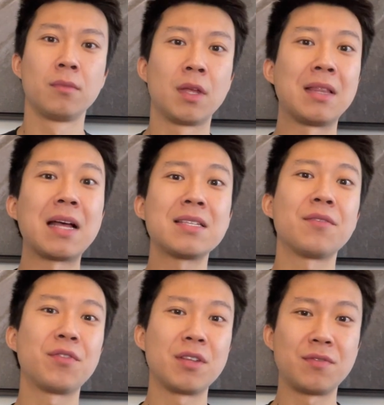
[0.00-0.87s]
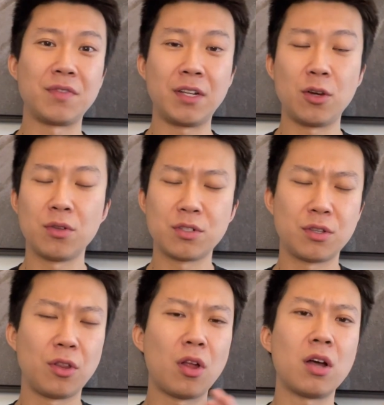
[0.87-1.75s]
And that's it for this video.
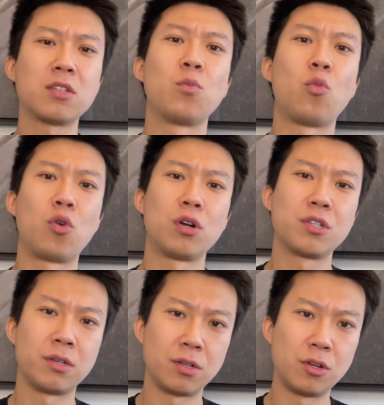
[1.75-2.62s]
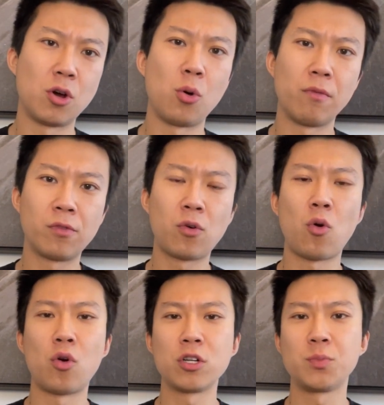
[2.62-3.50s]
There's lots more to know, of
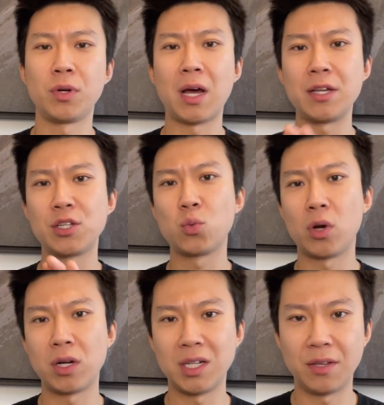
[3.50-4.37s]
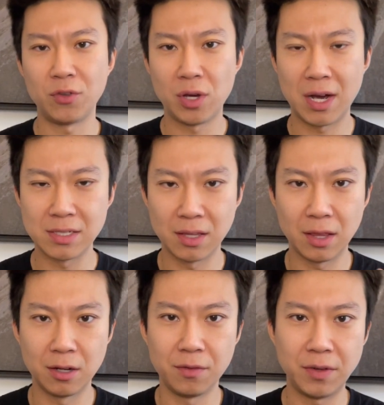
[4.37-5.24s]
course, but I just wanted to give you guys a
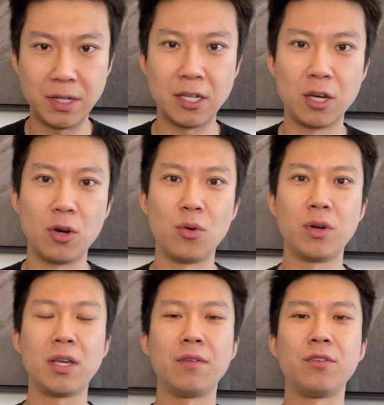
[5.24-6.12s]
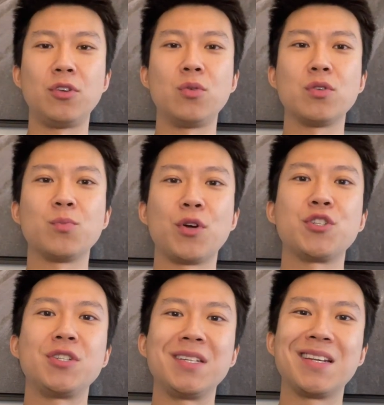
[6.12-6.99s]
little video giving you as
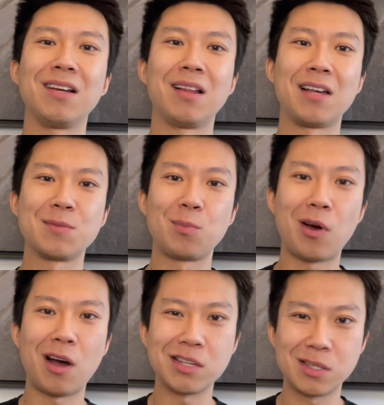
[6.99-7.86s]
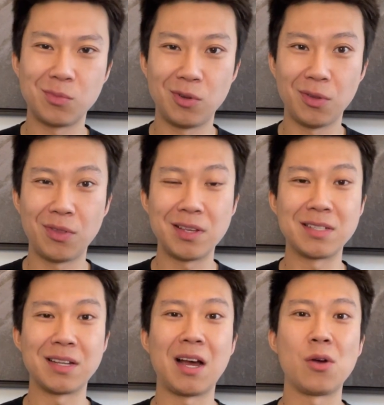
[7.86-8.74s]
much detail as possible,
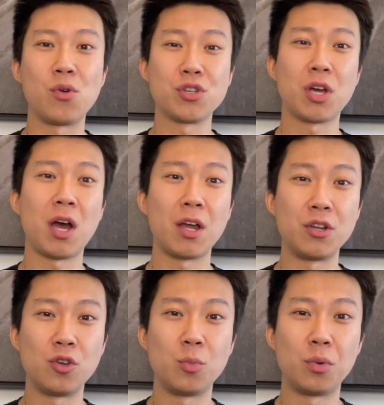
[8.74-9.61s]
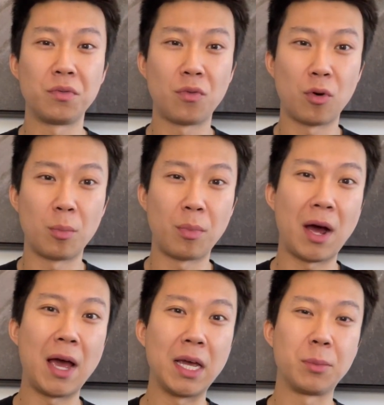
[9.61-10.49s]
things that I wish I knew before
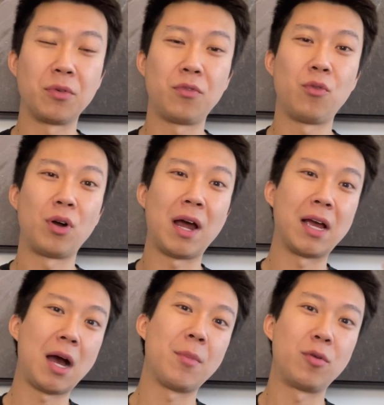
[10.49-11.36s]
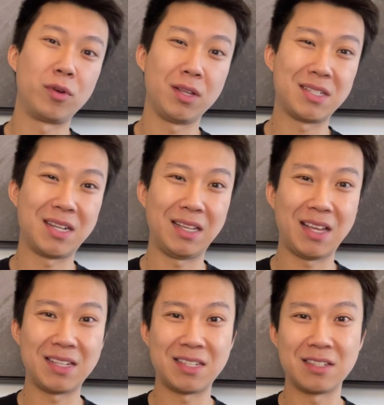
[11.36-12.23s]
buying and before I got my real estate
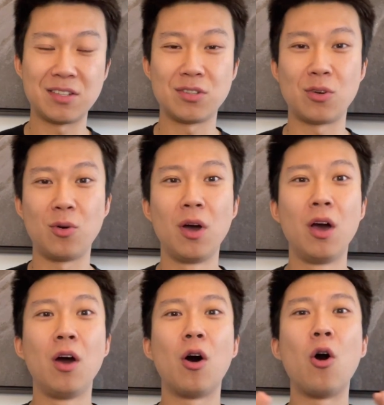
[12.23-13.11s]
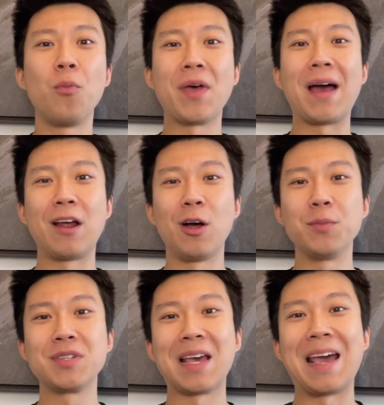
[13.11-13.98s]
license. So hope that
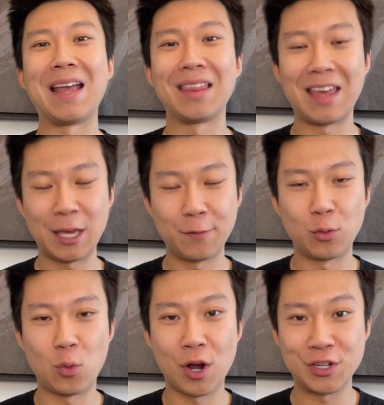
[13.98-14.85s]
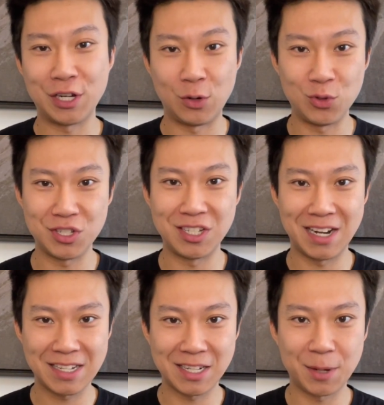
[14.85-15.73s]
helped, and thank you for watching. We'll see you
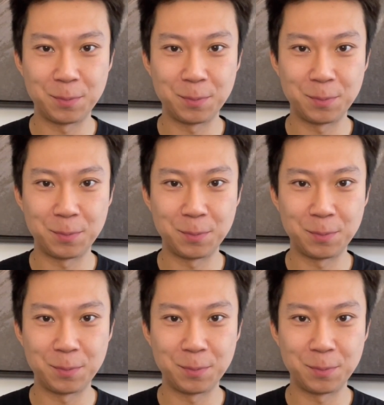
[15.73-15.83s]
next time.